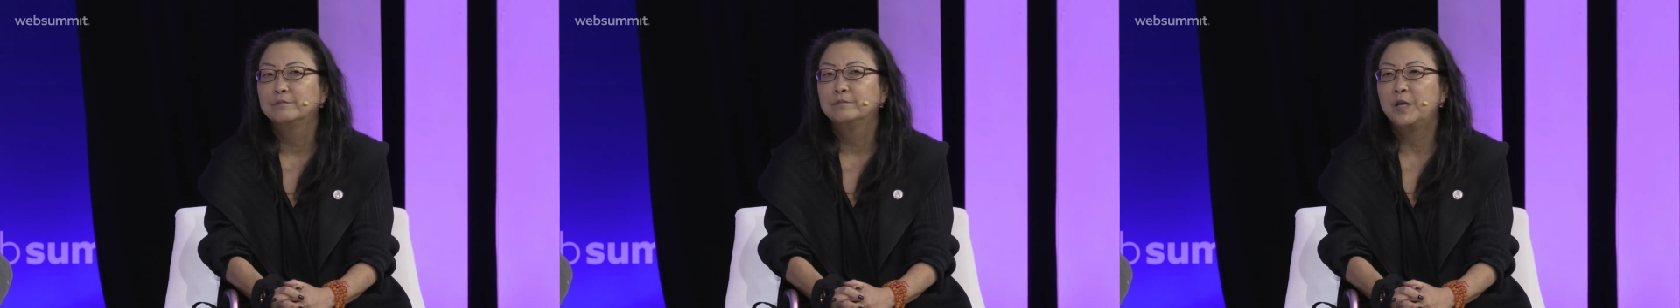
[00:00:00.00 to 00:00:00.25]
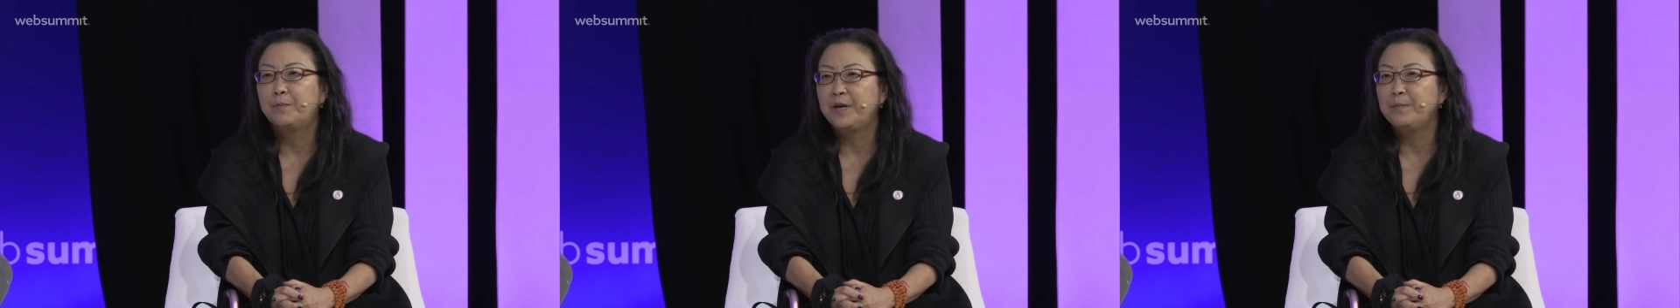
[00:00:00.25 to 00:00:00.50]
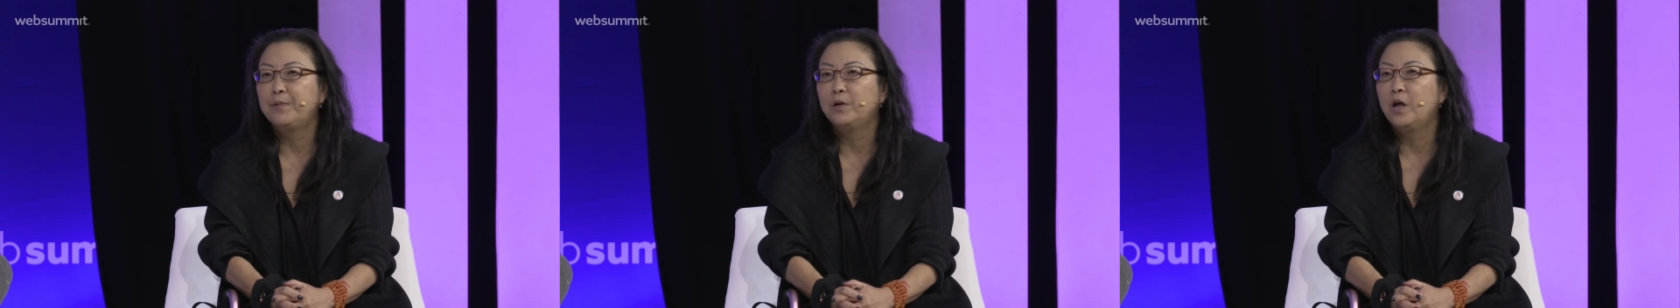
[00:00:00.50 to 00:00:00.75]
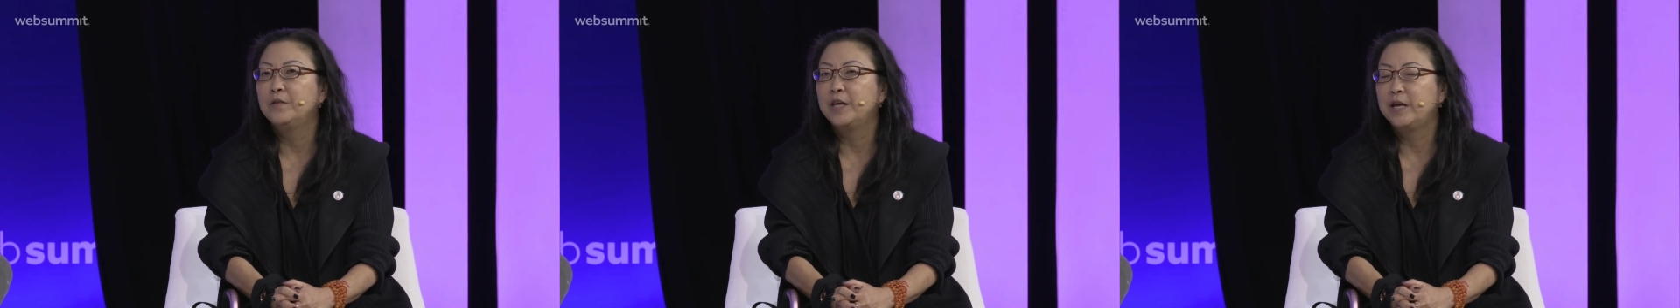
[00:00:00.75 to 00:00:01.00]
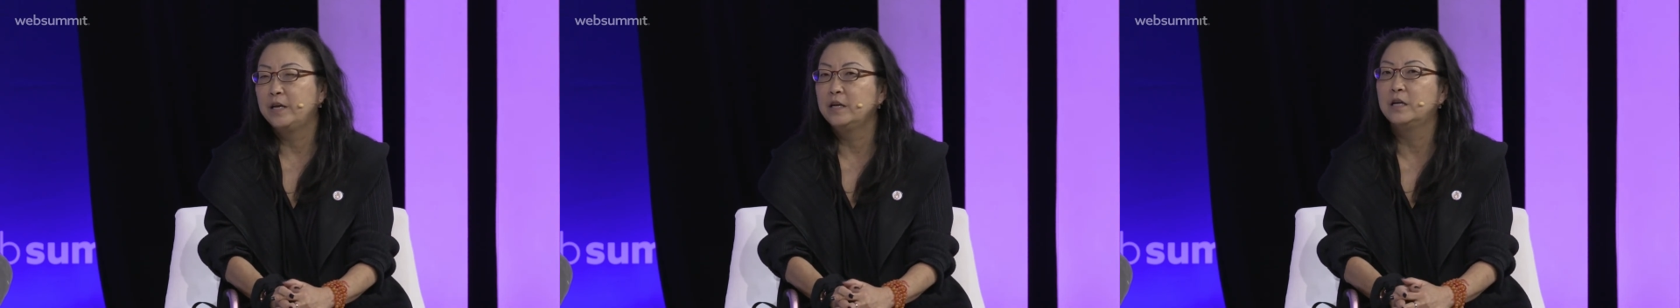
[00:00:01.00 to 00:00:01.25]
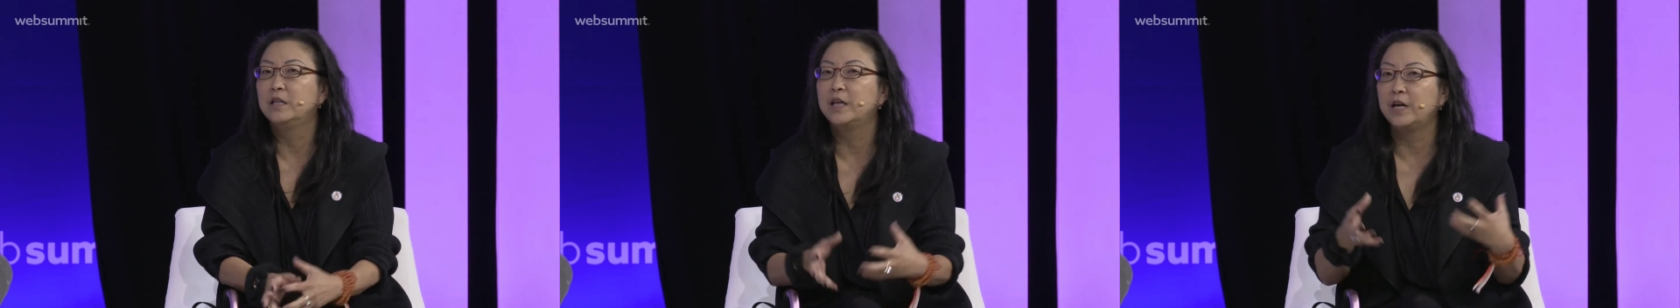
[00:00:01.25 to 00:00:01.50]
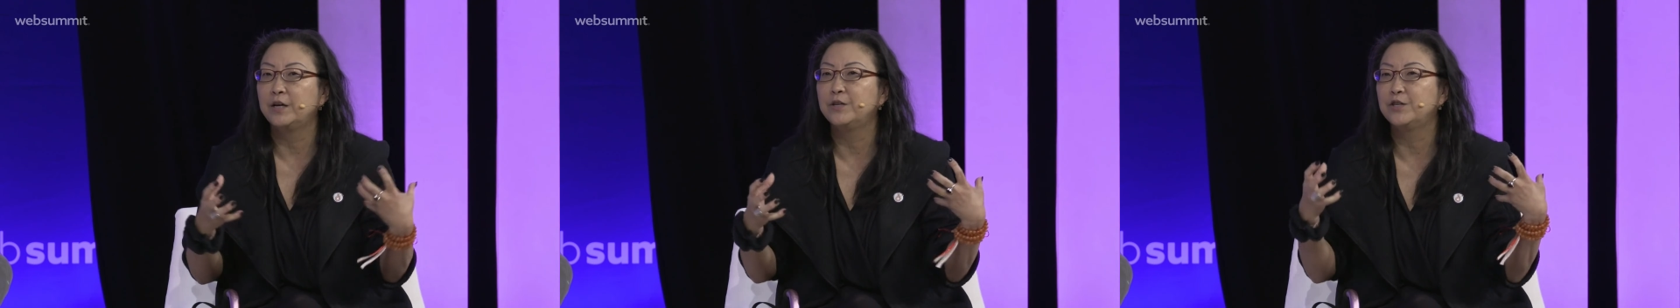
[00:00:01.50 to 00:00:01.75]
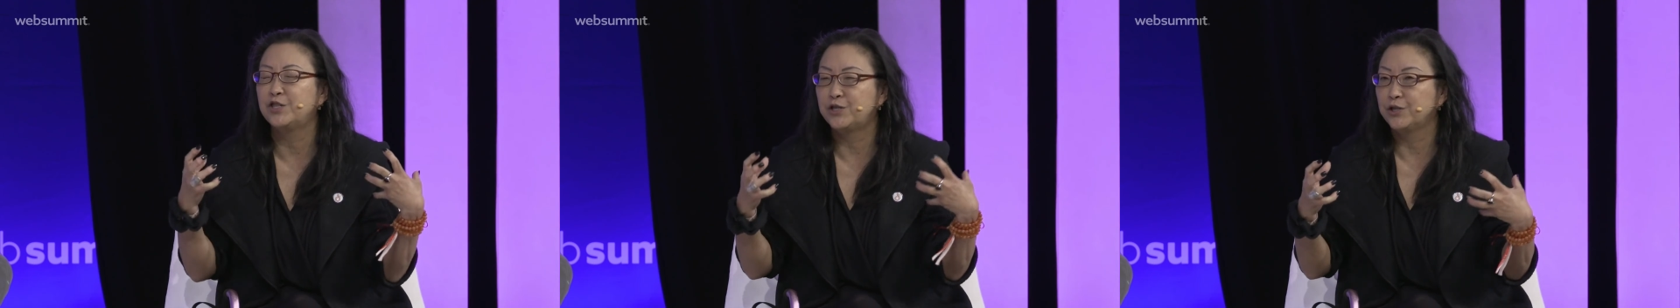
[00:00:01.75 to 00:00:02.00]
the people on the Hill that
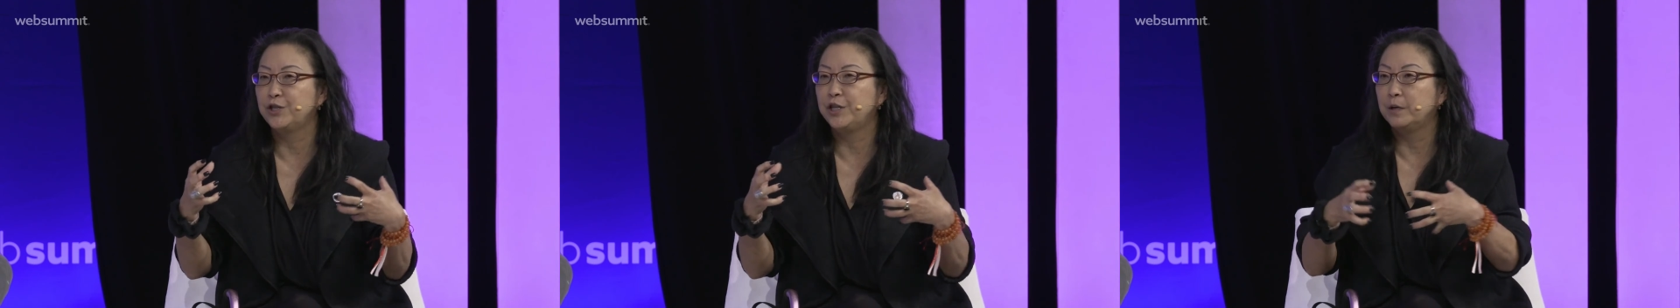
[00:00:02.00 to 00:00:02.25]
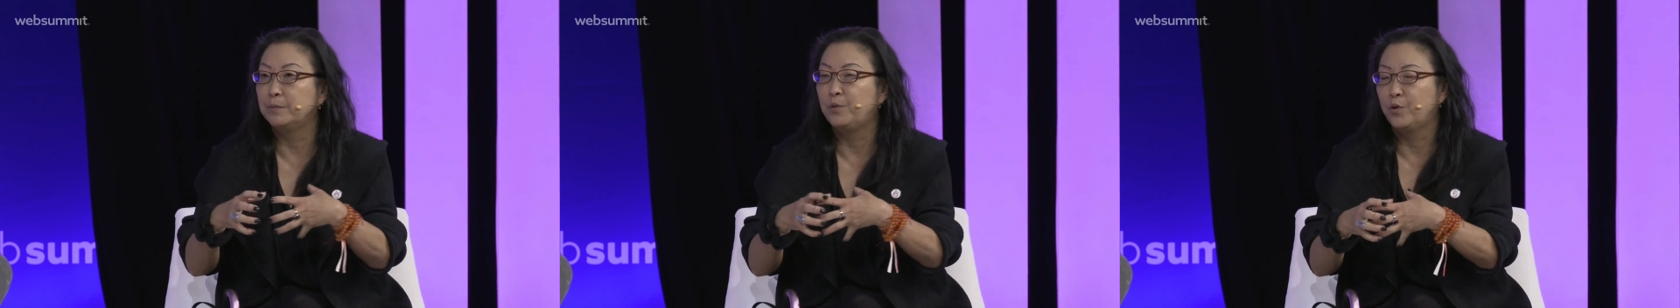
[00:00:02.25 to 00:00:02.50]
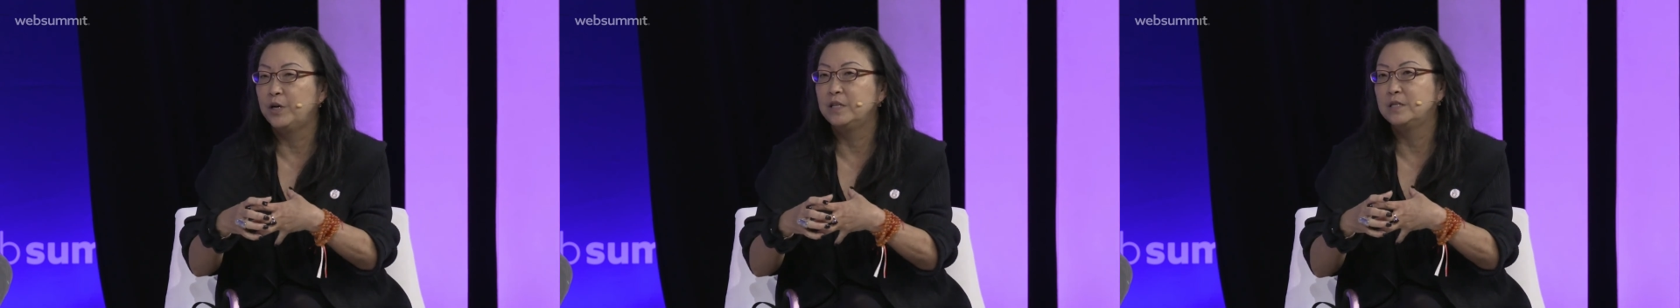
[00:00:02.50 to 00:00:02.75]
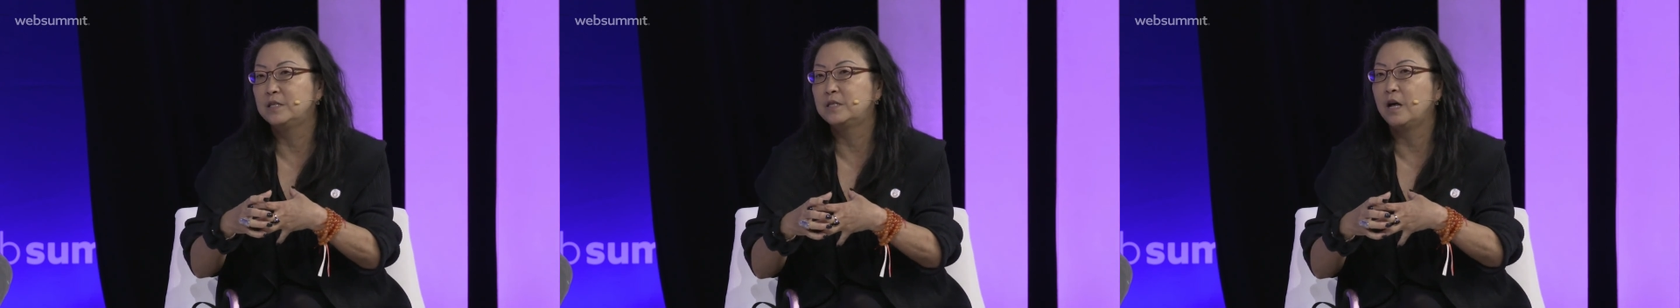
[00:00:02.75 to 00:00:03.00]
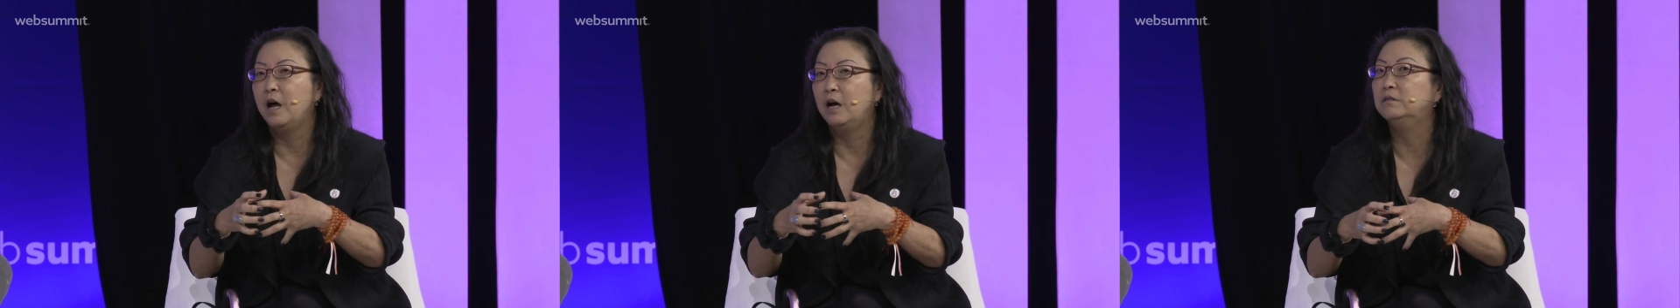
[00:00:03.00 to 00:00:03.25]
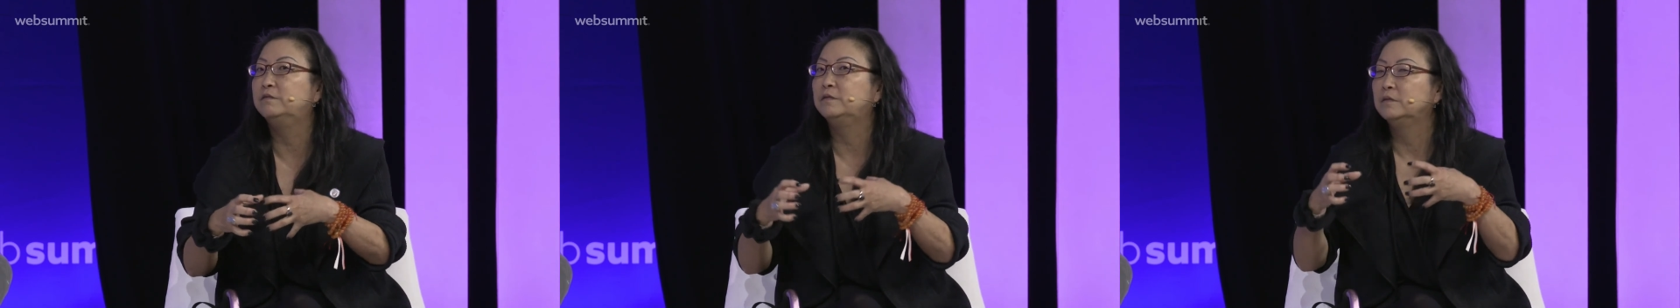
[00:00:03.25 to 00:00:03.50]
understood the importance of